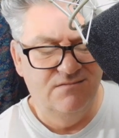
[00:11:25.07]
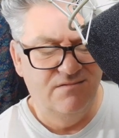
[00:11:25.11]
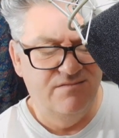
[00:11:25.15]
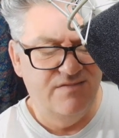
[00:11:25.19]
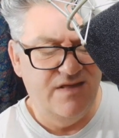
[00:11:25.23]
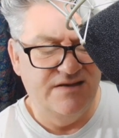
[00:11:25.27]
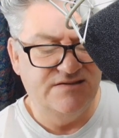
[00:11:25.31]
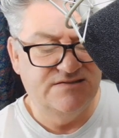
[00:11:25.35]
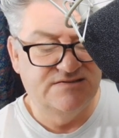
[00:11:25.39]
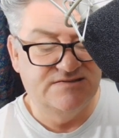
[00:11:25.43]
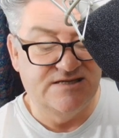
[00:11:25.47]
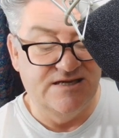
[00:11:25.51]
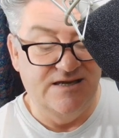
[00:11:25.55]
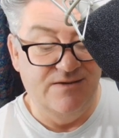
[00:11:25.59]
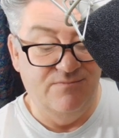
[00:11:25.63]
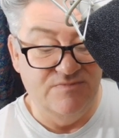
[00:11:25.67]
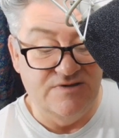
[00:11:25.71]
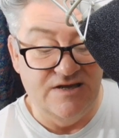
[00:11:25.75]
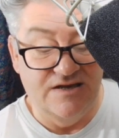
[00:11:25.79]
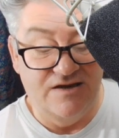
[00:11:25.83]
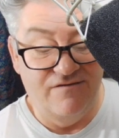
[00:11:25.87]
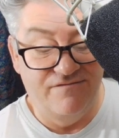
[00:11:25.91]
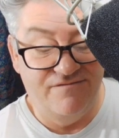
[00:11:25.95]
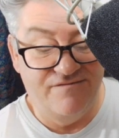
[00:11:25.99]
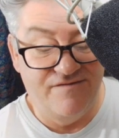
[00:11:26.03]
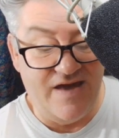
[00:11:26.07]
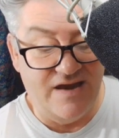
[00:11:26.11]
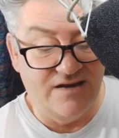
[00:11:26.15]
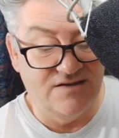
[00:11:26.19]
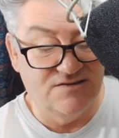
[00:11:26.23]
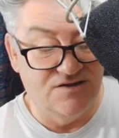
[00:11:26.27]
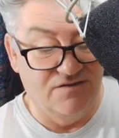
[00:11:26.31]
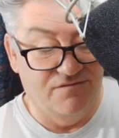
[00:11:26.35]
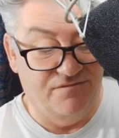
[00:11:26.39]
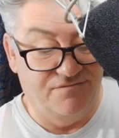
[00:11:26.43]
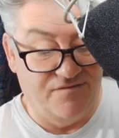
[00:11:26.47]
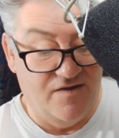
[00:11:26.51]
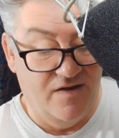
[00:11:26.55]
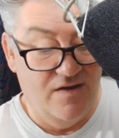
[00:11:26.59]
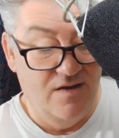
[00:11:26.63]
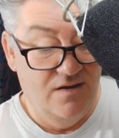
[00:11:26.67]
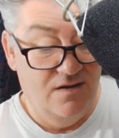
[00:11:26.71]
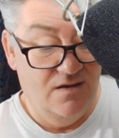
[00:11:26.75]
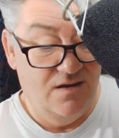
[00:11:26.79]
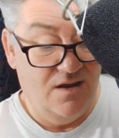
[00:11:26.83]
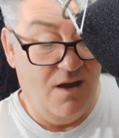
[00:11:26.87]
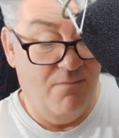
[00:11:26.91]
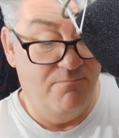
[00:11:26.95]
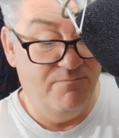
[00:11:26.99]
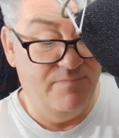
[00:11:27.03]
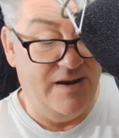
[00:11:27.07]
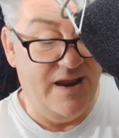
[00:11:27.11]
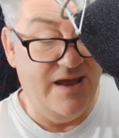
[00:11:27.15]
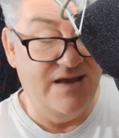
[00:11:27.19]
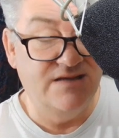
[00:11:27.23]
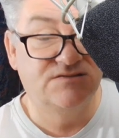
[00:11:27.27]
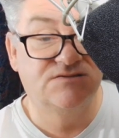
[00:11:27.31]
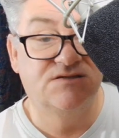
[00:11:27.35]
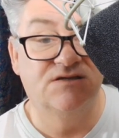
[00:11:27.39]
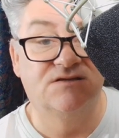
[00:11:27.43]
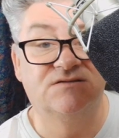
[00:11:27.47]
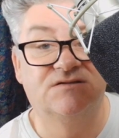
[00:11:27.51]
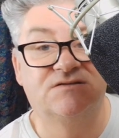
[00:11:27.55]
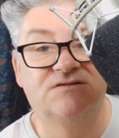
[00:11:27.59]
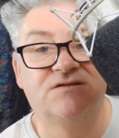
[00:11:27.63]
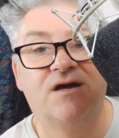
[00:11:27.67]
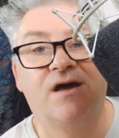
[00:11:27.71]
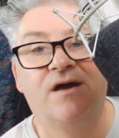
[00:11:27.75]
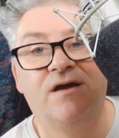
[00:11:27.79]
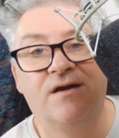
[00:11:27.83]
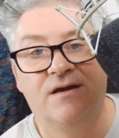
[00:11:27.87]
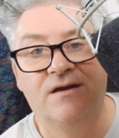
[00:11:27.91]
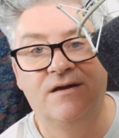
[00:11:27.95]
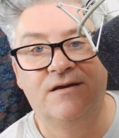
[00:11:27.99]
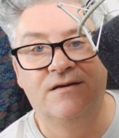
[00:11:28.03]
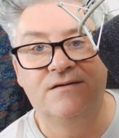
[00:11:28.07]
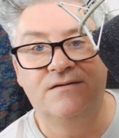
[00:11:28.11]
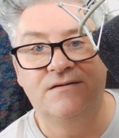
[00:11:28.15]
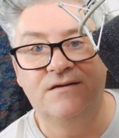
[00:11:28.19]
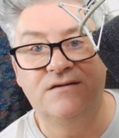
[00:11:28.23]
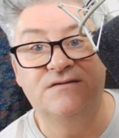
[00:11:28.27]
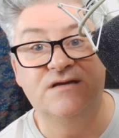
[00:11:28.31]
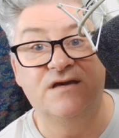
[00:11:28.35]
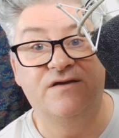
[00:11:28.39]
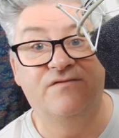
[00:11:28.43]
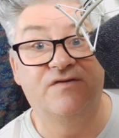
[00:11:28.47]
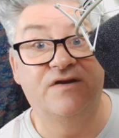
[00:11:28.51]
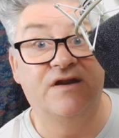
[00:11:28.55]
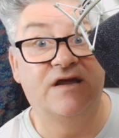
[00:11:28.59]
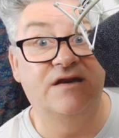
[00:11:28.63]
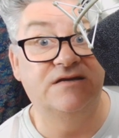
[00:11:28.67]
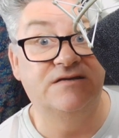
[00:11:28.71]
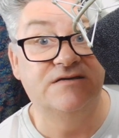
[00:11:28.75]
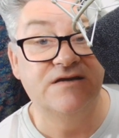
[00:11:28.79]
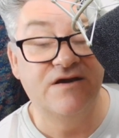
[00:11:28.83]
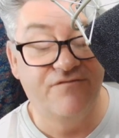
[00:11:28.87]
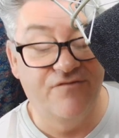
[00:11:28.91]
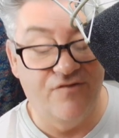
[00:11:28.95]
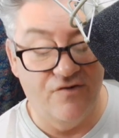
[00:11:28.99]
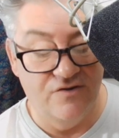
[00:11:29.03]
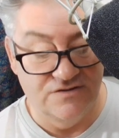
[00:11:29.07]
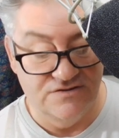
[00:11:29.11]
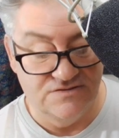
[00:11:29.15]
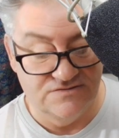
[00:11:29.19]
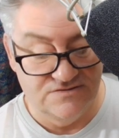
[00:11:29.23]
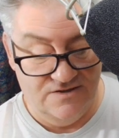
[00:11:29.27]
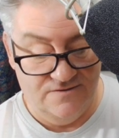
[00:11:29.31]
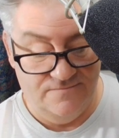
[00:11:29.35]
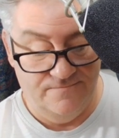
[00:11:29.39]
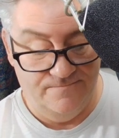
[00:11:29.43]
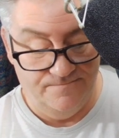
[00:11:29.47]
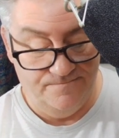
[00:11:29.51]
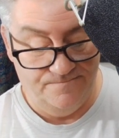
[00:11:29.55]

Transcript: they seemed ineffective, complacent, and even indifferent.